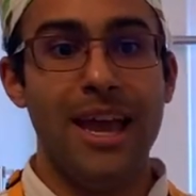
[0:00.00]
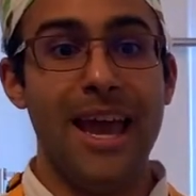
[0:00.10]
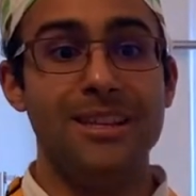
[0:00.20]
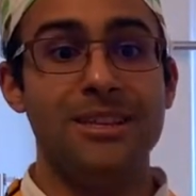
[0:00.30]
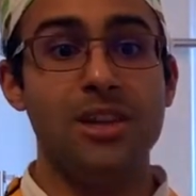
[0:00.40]

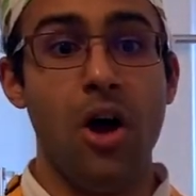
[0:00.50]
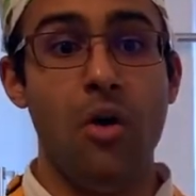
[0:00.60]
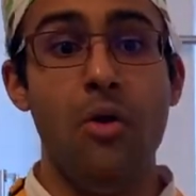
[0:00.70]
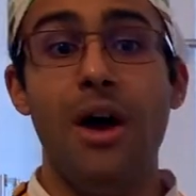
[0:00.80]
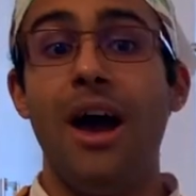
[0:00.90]
And
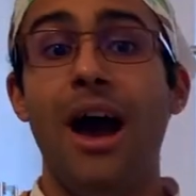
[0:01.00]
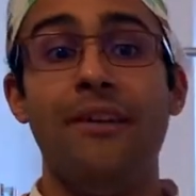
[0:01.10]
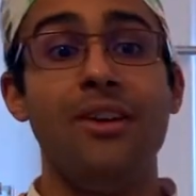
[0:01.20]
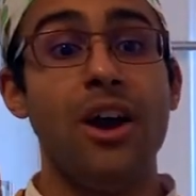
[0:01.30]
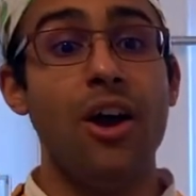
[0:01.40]
so,
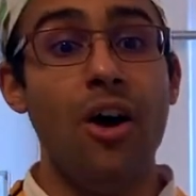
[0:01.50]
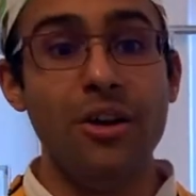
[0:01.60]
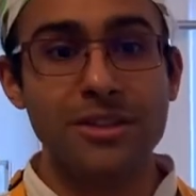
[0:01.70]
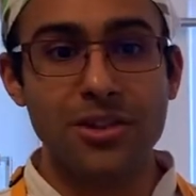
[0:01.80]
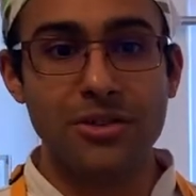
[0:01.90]
I've got to
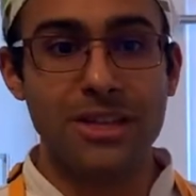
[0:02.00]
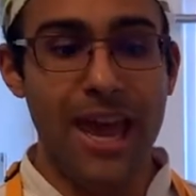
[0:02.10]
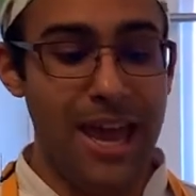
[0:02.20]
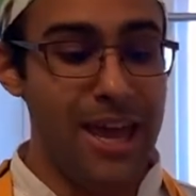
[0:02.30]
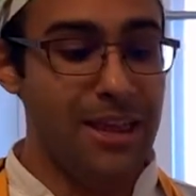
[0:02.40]
also
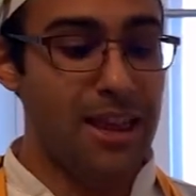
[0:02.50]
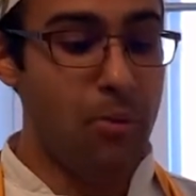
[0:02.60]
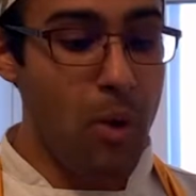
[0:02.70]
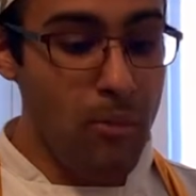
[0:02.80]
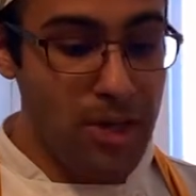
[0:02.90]
say that
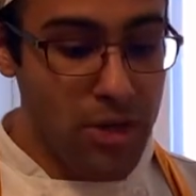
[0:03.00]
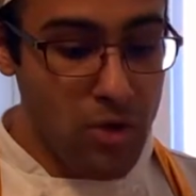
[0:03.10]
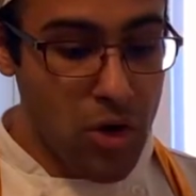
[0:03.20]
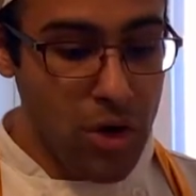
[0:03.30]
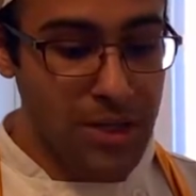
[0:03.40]
when we do
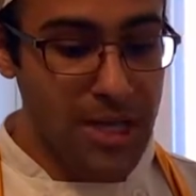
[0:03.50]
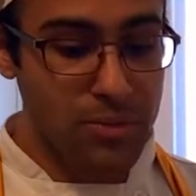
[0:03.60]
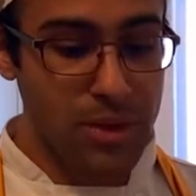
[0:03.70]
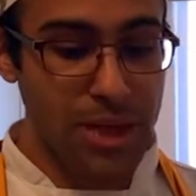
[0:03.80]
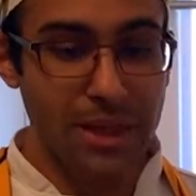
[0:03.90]
cook these
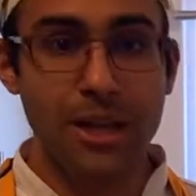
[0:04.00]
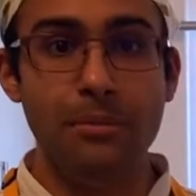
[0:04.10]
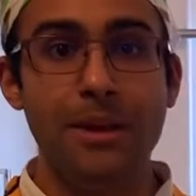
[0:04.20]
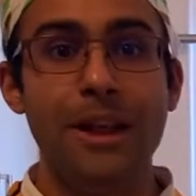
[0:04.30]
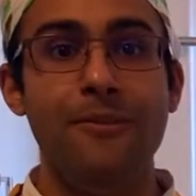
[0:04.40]
with a little
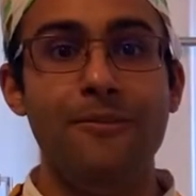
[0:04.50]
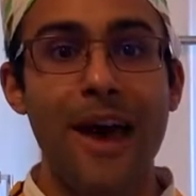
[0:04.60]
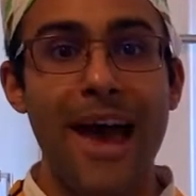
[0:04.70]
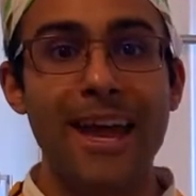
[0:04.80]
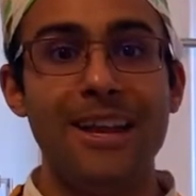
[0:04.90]
bit of
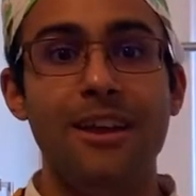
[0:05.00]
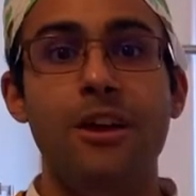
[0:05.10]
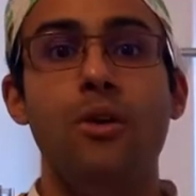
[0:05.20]
fat,